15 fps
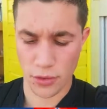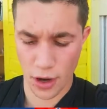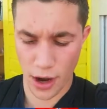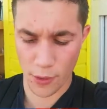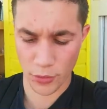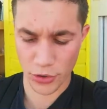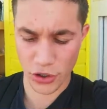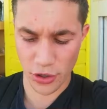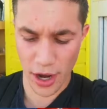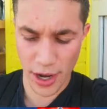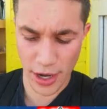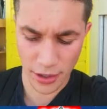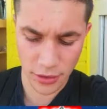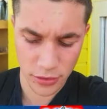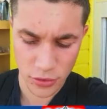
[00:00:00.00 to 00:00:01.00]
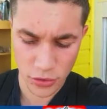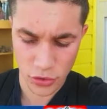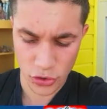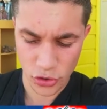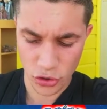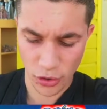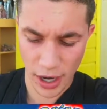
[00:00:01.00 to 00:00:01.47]
right, we're trying
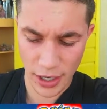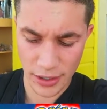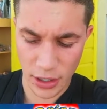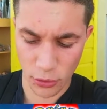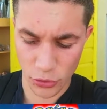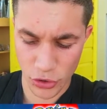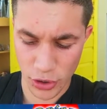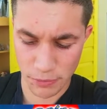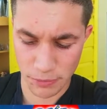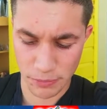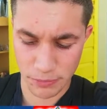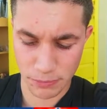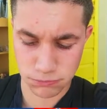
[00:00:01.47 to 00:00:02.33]
the Ultra